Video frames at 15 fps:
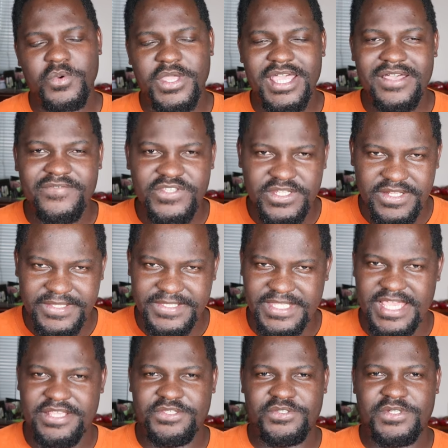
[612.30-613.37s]
We have Jadon
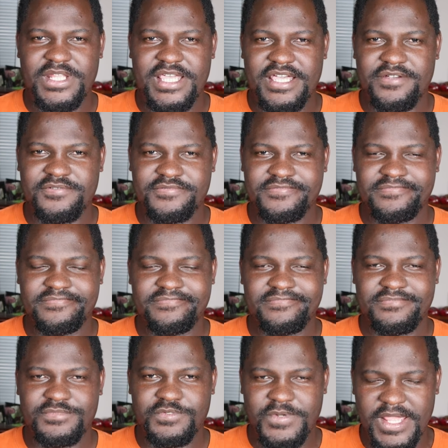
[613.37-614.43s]
Sancho now,
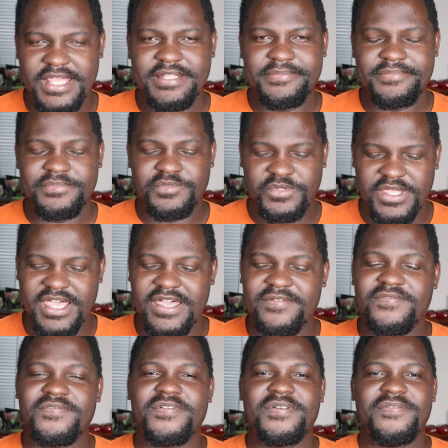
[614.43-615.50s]
right? We
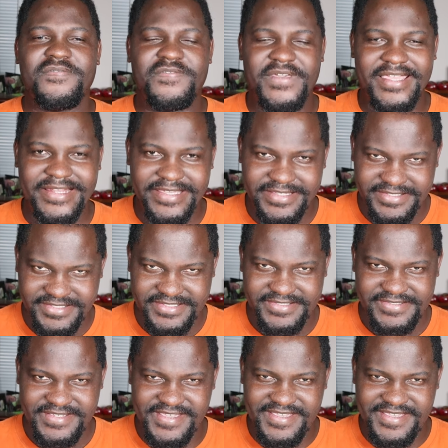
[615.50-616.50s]
have Felix.